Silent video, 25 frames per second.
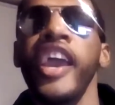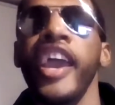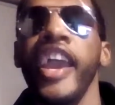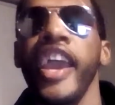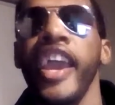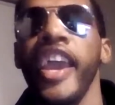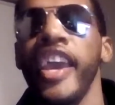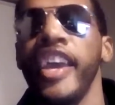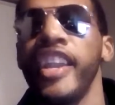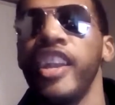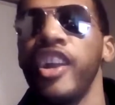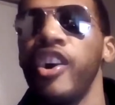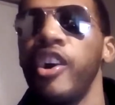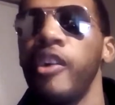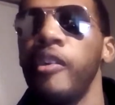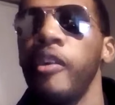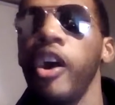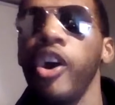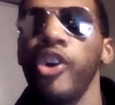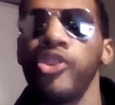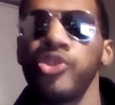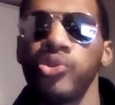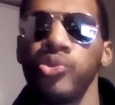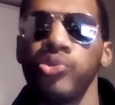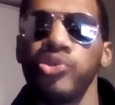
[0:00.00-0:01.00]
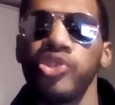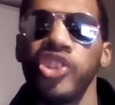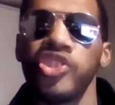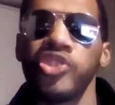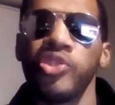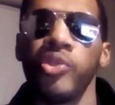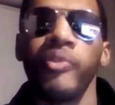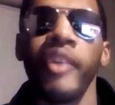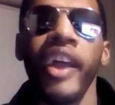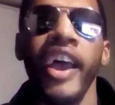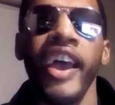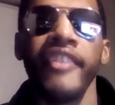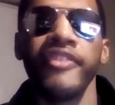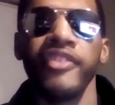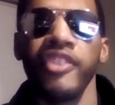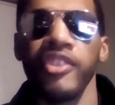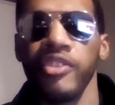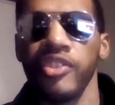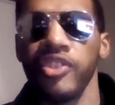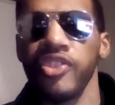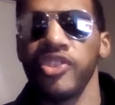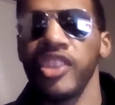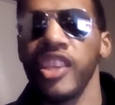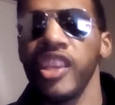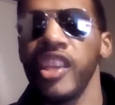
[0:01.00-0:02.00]
had also just arrived on
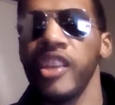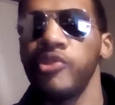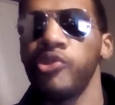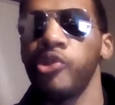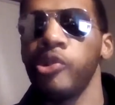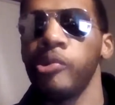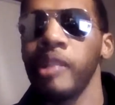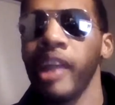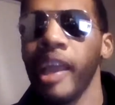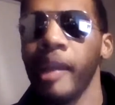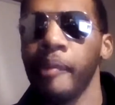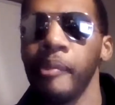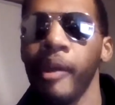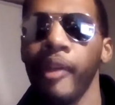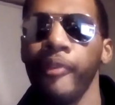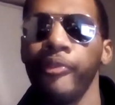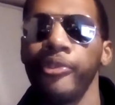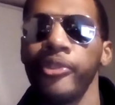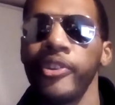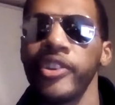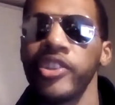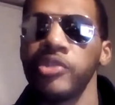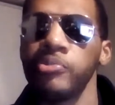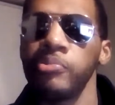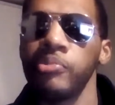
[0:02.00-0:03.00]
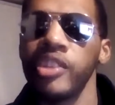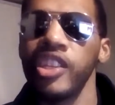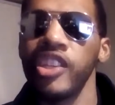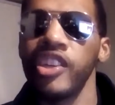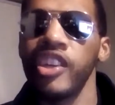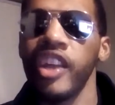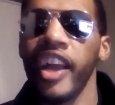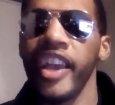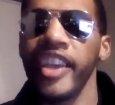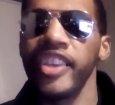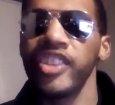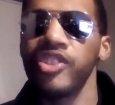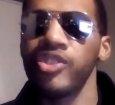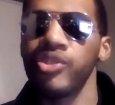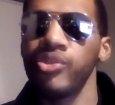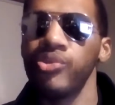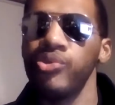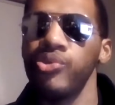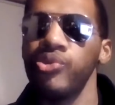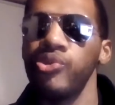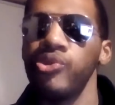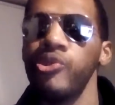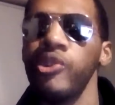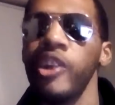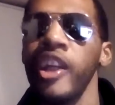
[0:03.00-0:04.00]
the scene during like my freshman year of high
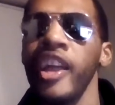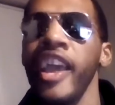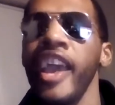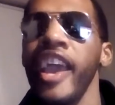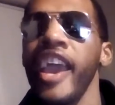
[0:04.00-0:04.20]
school.